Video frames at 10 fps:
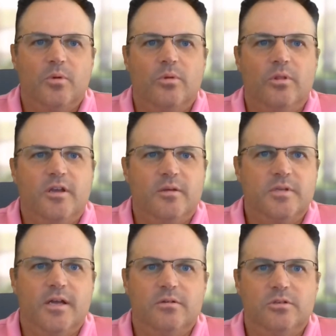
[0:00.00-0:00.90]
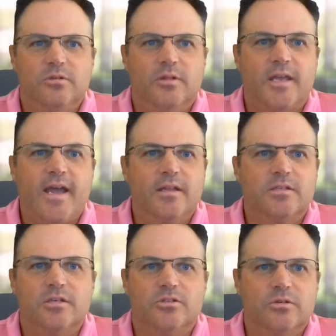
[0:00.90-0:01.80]
But it really comes down to like adding
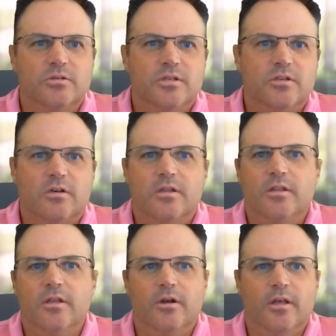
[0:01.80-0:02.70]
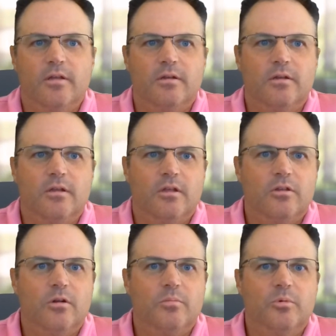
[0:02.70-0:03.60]
sensors that talk to the internet,
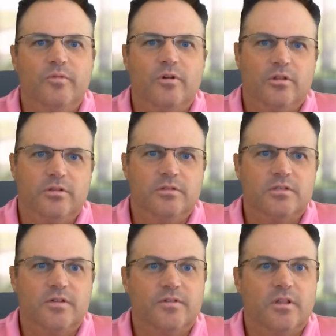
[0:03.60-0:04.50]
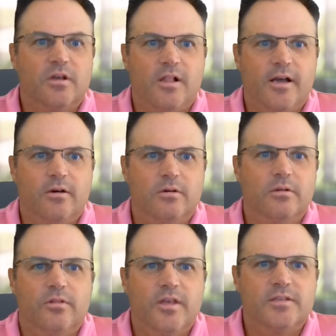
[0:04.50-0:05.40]
moving all stuff to the
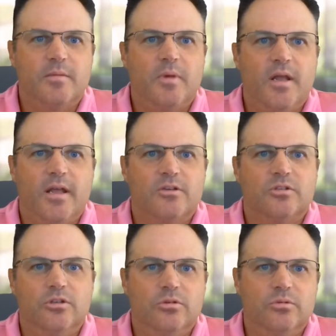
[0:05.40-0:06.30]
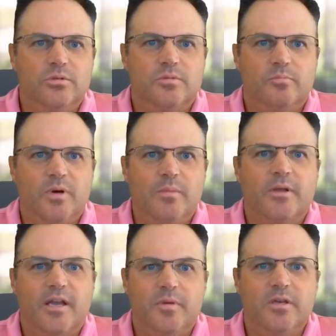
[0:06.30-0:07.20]
cloud, things that might actually use
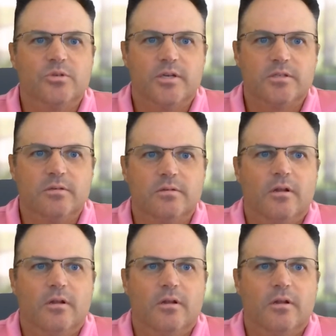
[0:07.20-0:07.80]
public IP addressing